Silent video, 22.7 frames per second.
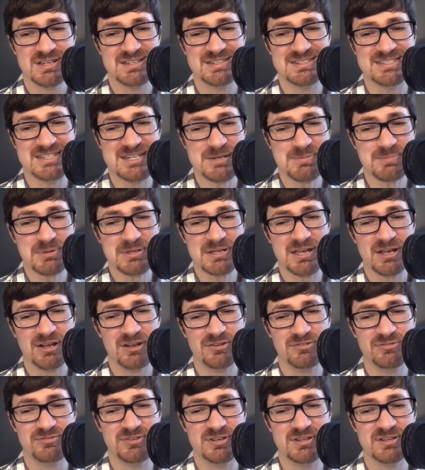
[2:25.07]
deeply held
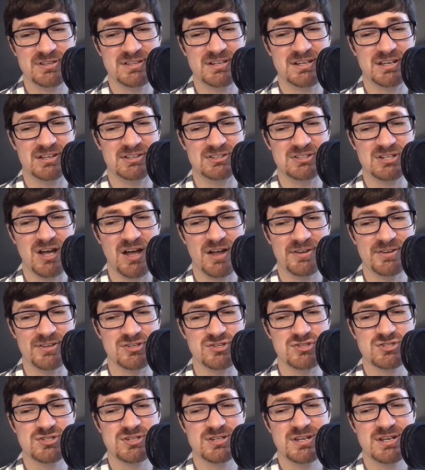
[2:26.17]
feeling
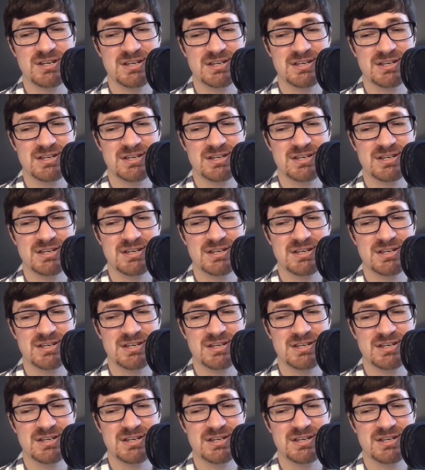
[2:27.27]
acknowledged